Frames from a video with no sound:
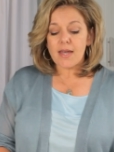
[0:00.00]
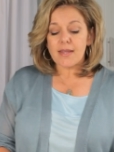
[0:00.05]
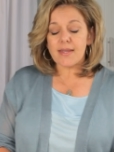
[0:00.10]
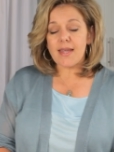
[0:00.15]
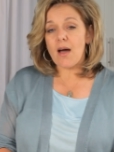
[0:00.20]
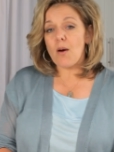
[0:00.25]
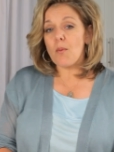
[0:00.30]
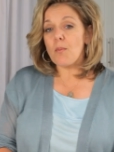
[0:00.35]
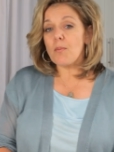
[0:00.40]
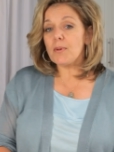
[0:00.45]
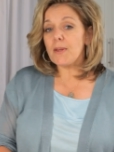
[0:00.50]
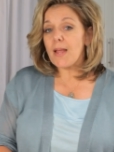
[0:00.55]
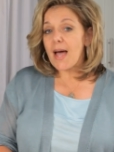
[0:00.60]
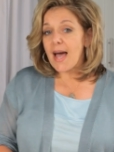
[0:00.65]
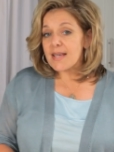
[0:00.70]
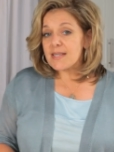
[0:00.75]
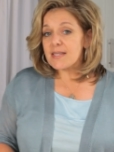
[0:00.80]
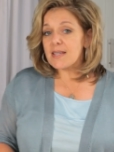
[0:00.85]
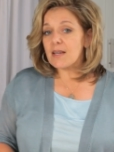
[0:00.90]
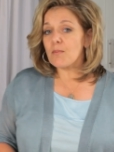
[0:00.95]
Now,
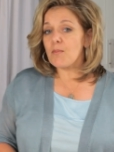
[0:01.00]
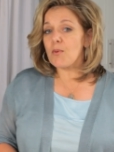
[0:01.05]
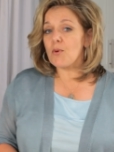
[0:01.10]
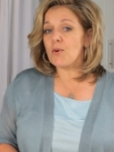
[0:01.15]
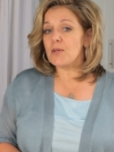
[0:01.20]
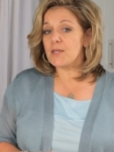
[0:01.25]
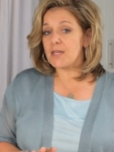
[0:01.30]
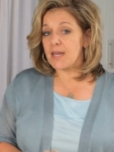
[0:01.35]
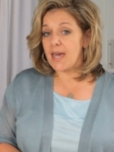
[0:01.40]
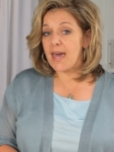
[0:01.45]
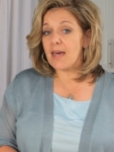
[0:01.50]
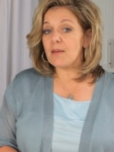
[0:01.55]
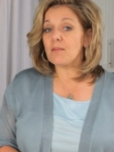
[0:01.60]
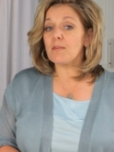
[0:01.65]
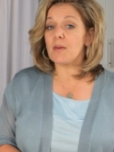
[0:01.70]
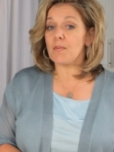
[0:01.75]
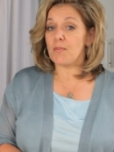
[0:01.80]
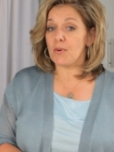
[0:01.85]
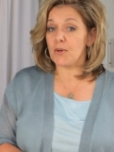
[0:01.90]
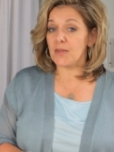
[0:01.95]
plastic boards can
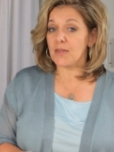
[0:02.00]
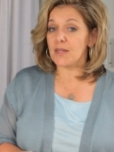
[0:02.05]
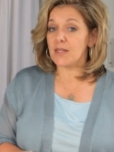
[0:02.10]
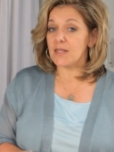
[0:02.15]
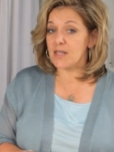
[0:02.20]
be put in the